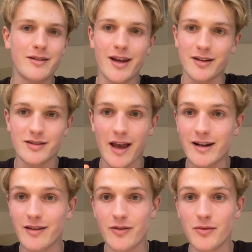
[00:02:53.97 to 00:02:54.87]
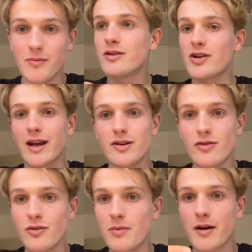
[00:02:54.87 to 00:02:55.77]
yes, edit them, change
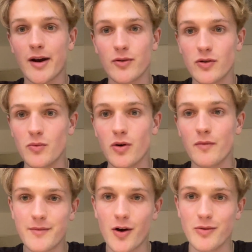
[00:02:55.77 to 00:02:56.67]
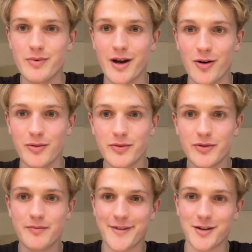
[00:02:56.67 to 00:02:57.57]
them how you want. hope it helps.
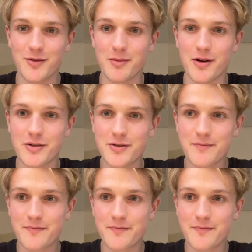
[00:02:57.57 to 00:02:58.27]
Thank you very much.